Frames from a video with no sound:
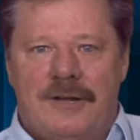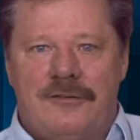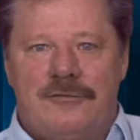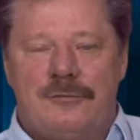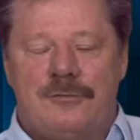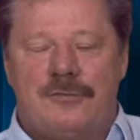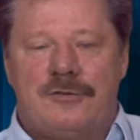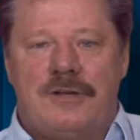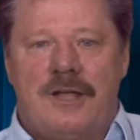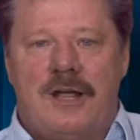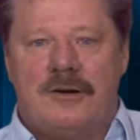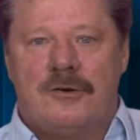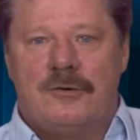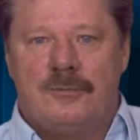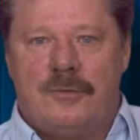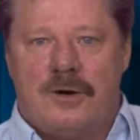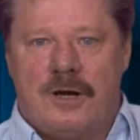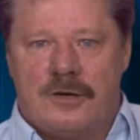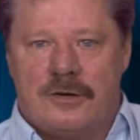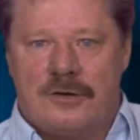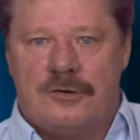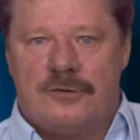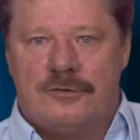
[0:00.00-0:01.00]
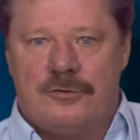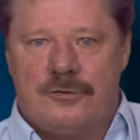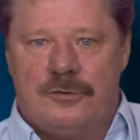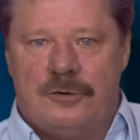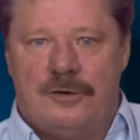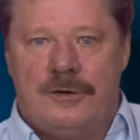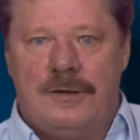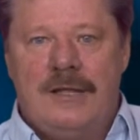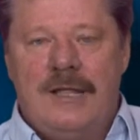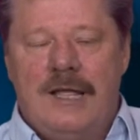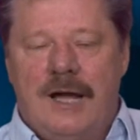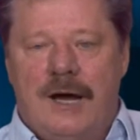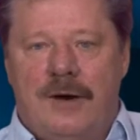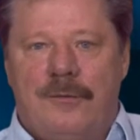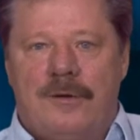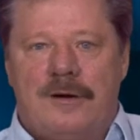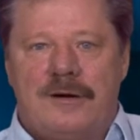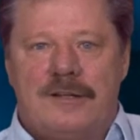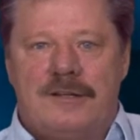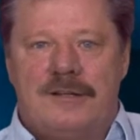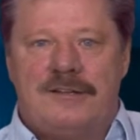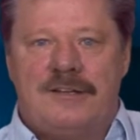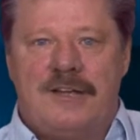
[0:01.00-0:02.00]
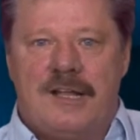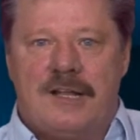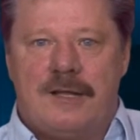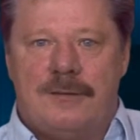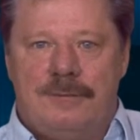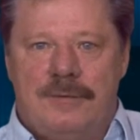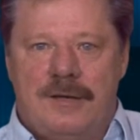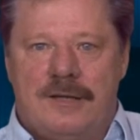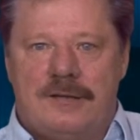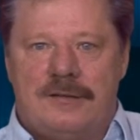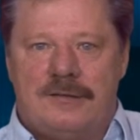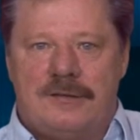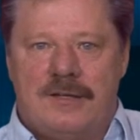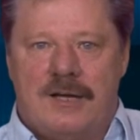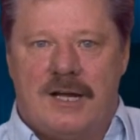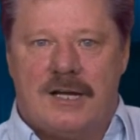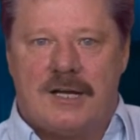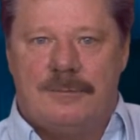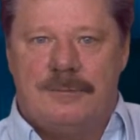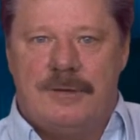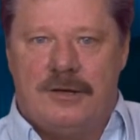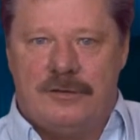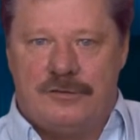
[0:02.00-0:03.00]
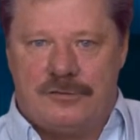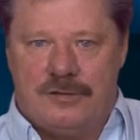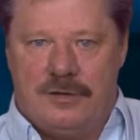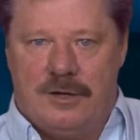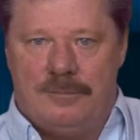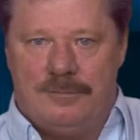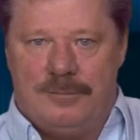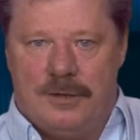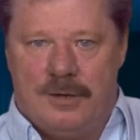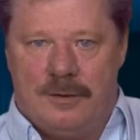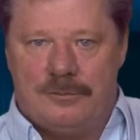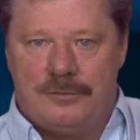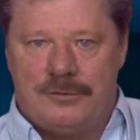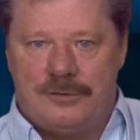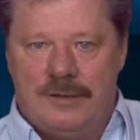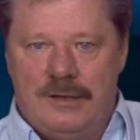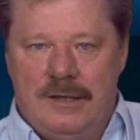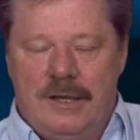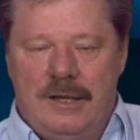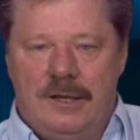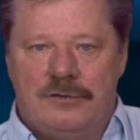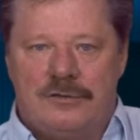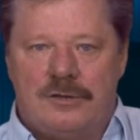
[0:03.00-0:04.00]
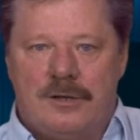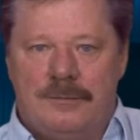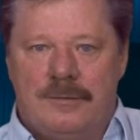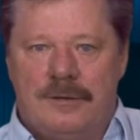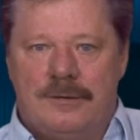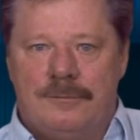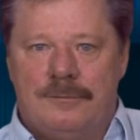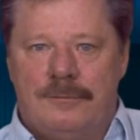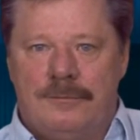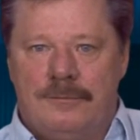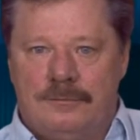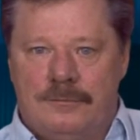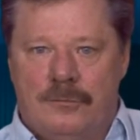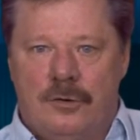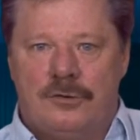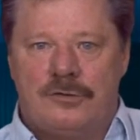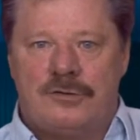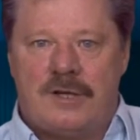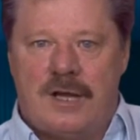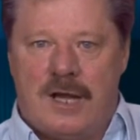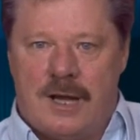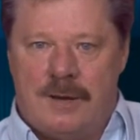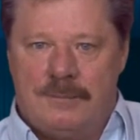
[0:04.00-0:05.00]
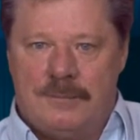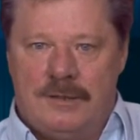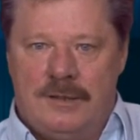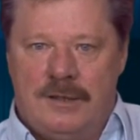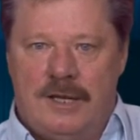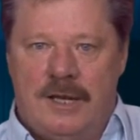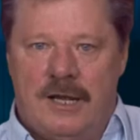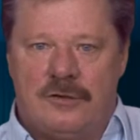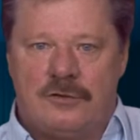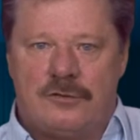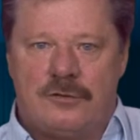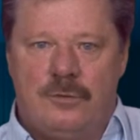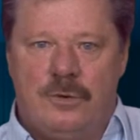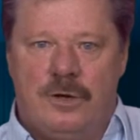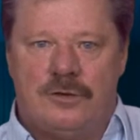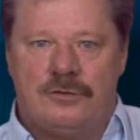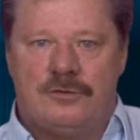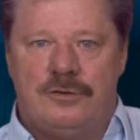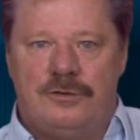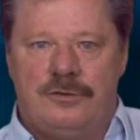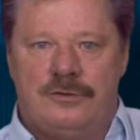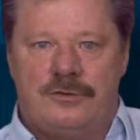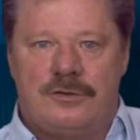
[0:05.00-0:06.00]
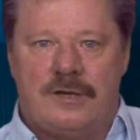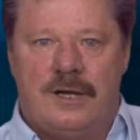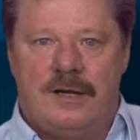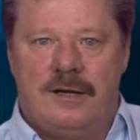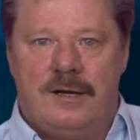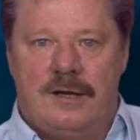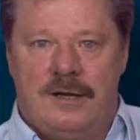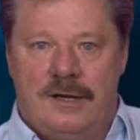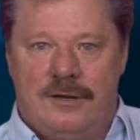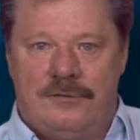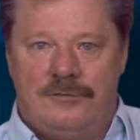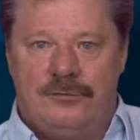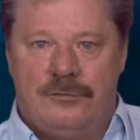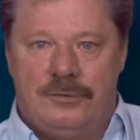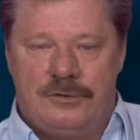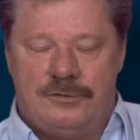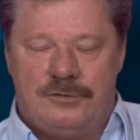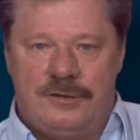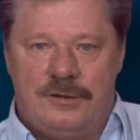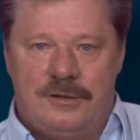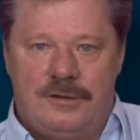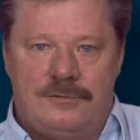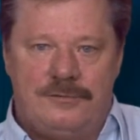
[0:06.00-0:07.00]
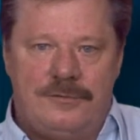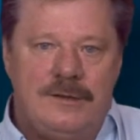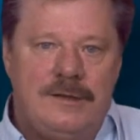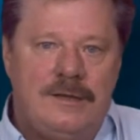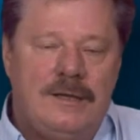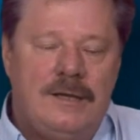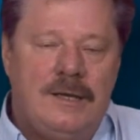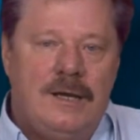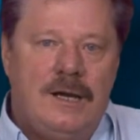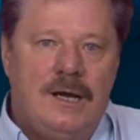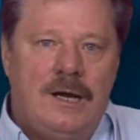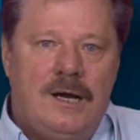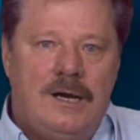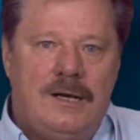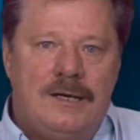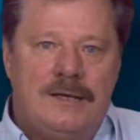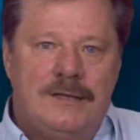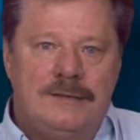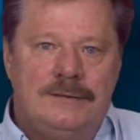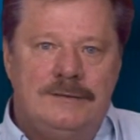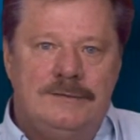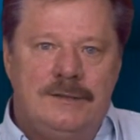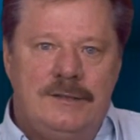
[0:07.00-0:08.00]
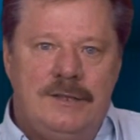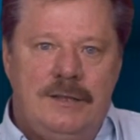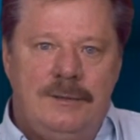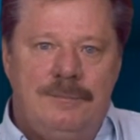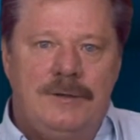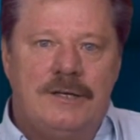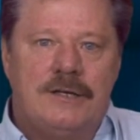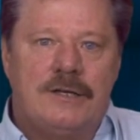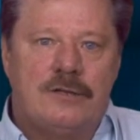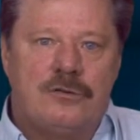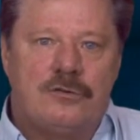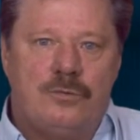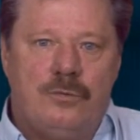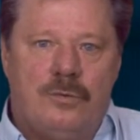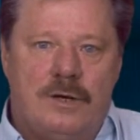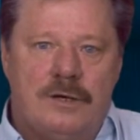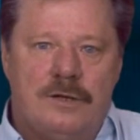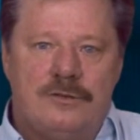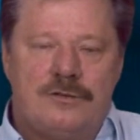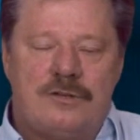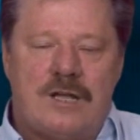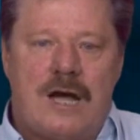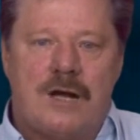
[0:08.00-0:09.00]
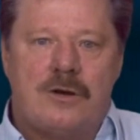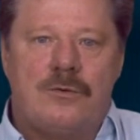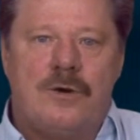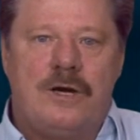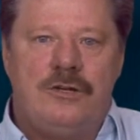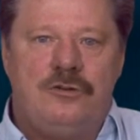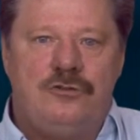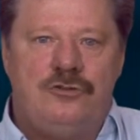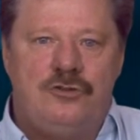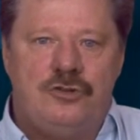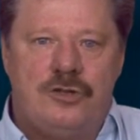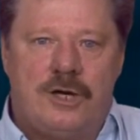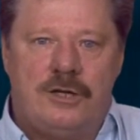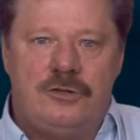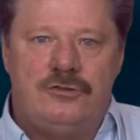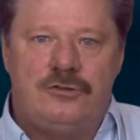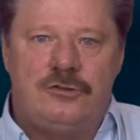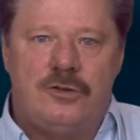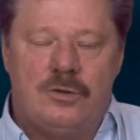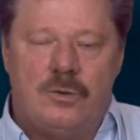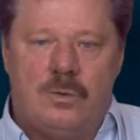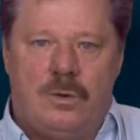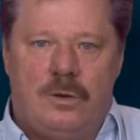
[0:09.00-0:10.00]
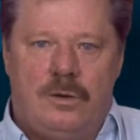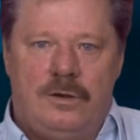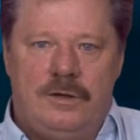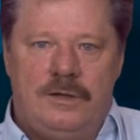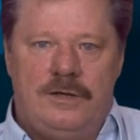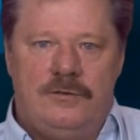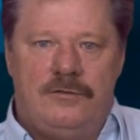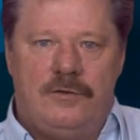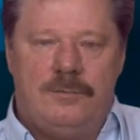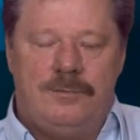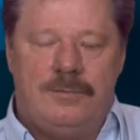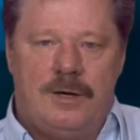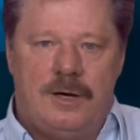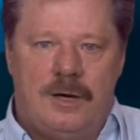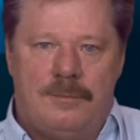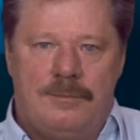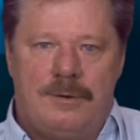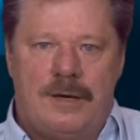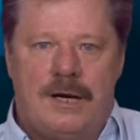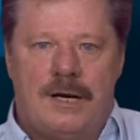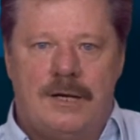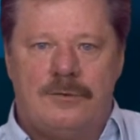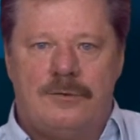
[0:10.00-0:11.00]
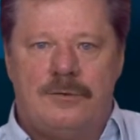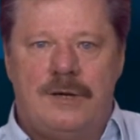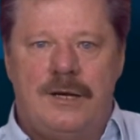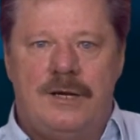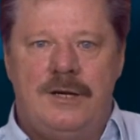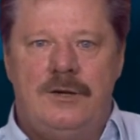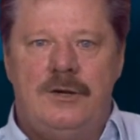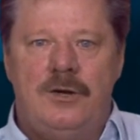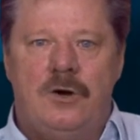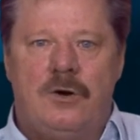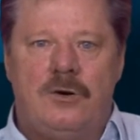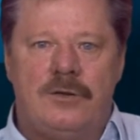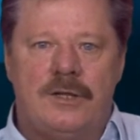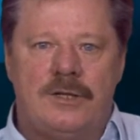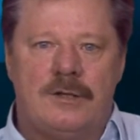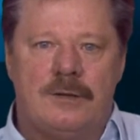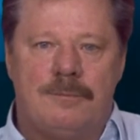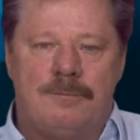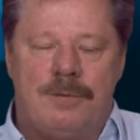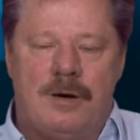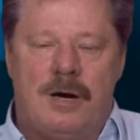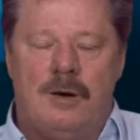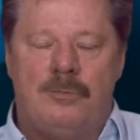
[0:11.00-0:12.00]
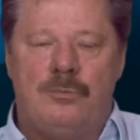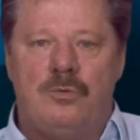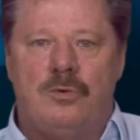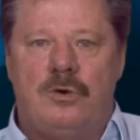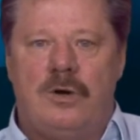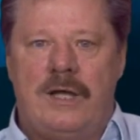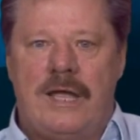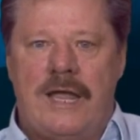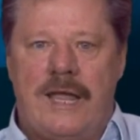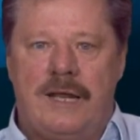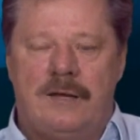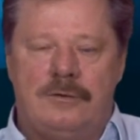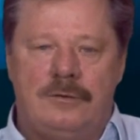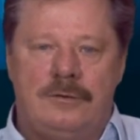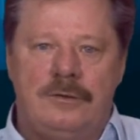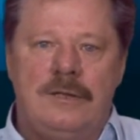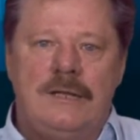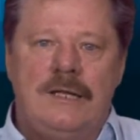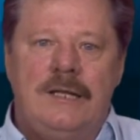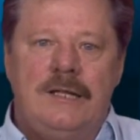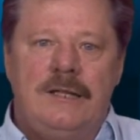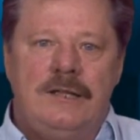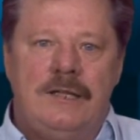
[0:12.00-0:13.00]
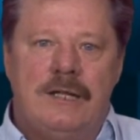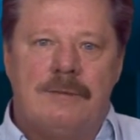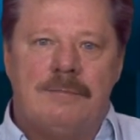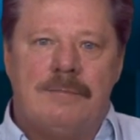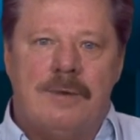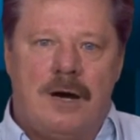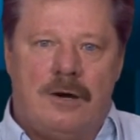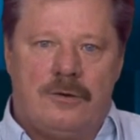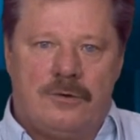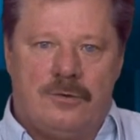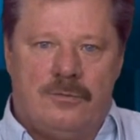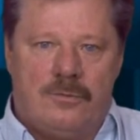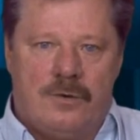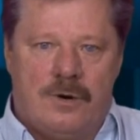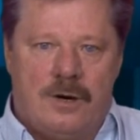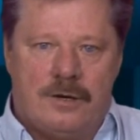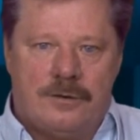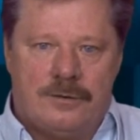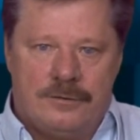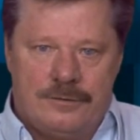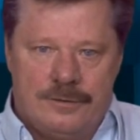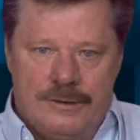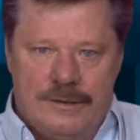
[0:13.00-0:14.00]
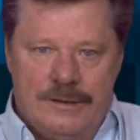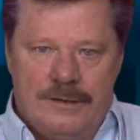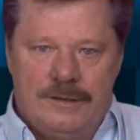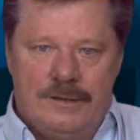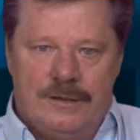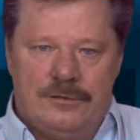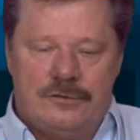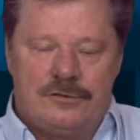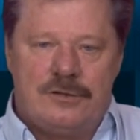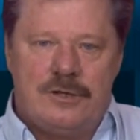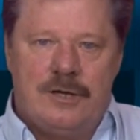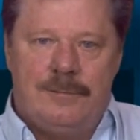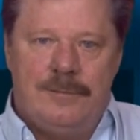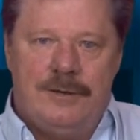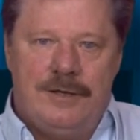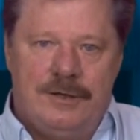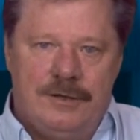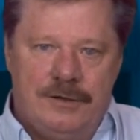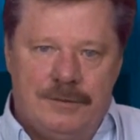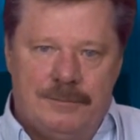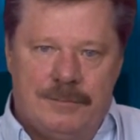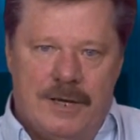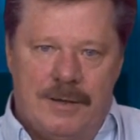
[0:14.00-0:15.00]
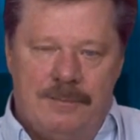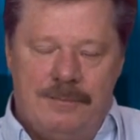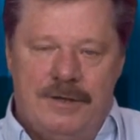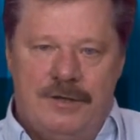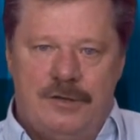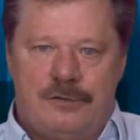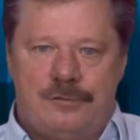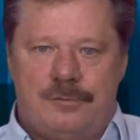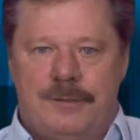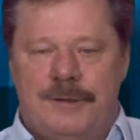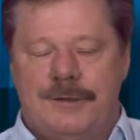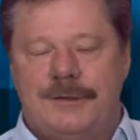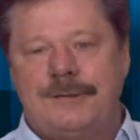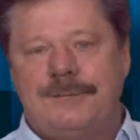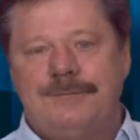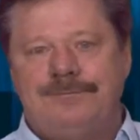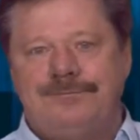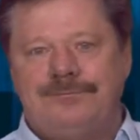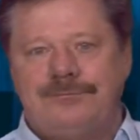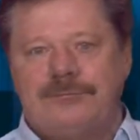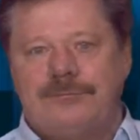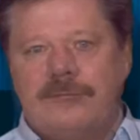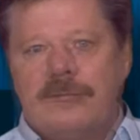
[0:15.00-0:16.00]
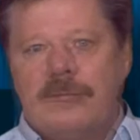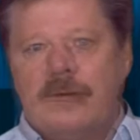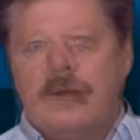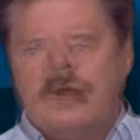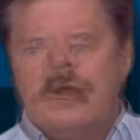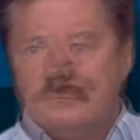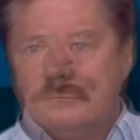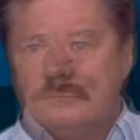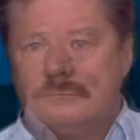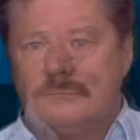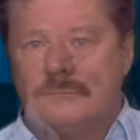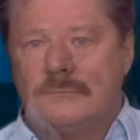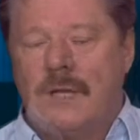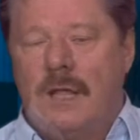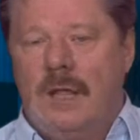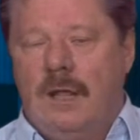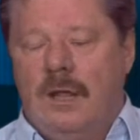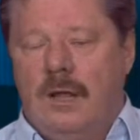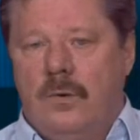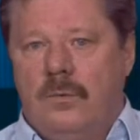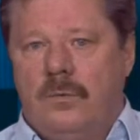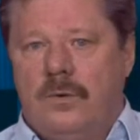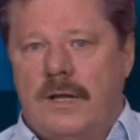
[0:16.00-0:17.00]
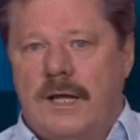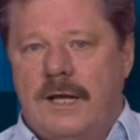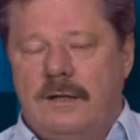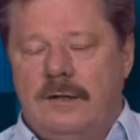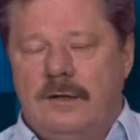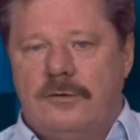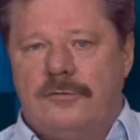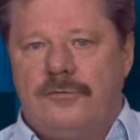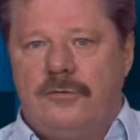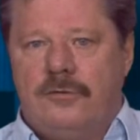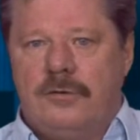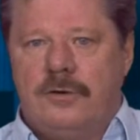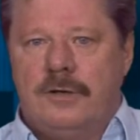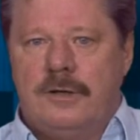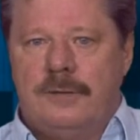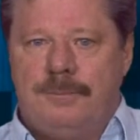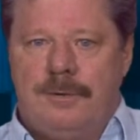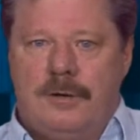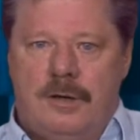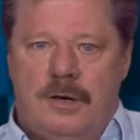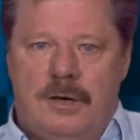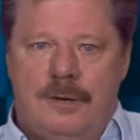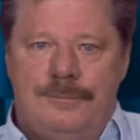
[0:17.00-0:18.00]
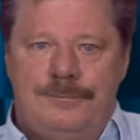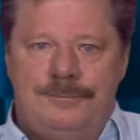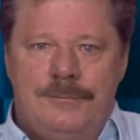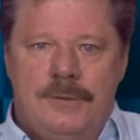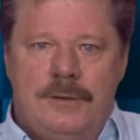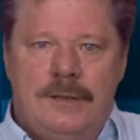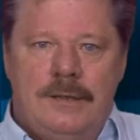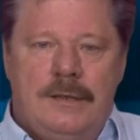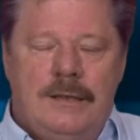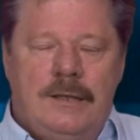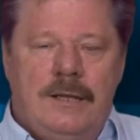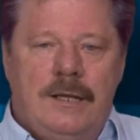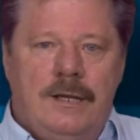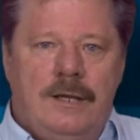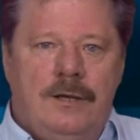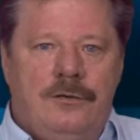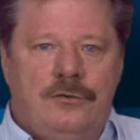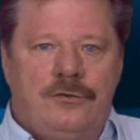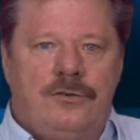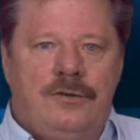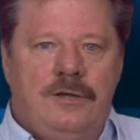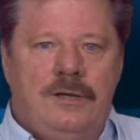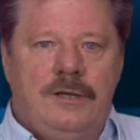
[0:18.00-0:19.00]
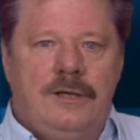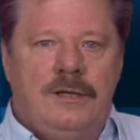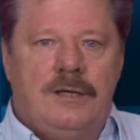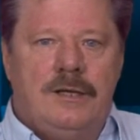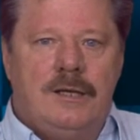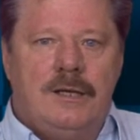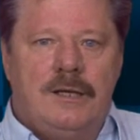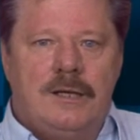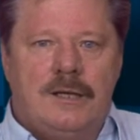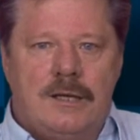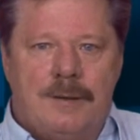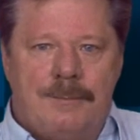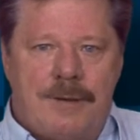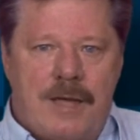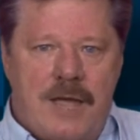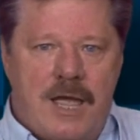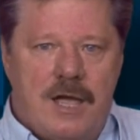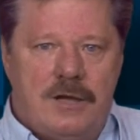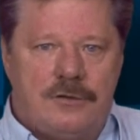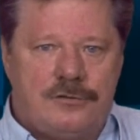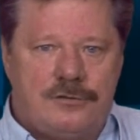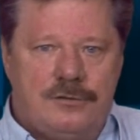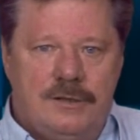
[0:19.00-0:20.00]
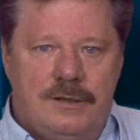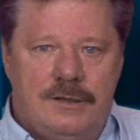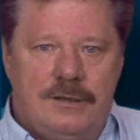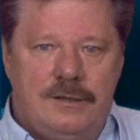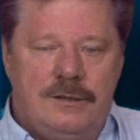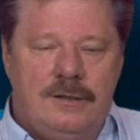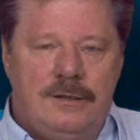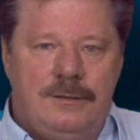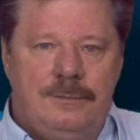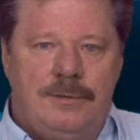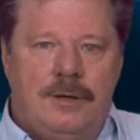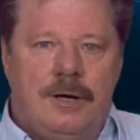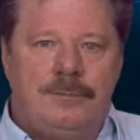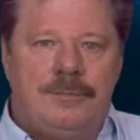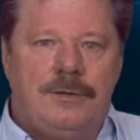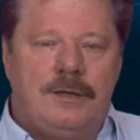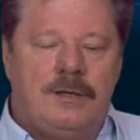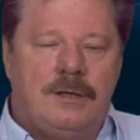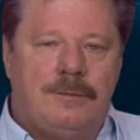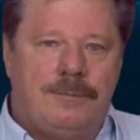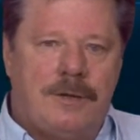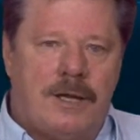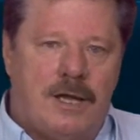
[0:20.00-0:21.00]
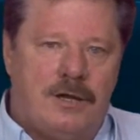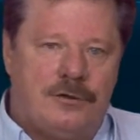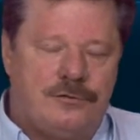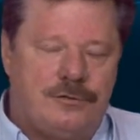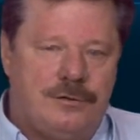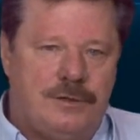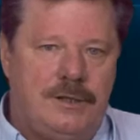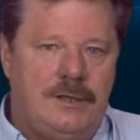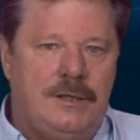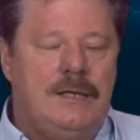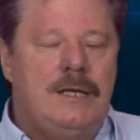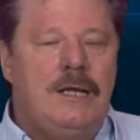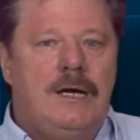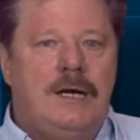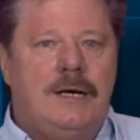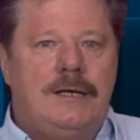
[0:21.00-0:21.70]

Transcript: Mike from Standard Water Control. I wanted to take a minute to talk about sump pumps and some of the most commonly asked questions I've received. The biggest one is, how do I judge the quality of a pump? How do I know that the pump will handle the amount of water that is coming into my basement? What I look for in a pump is the capacity, the pumping capacity.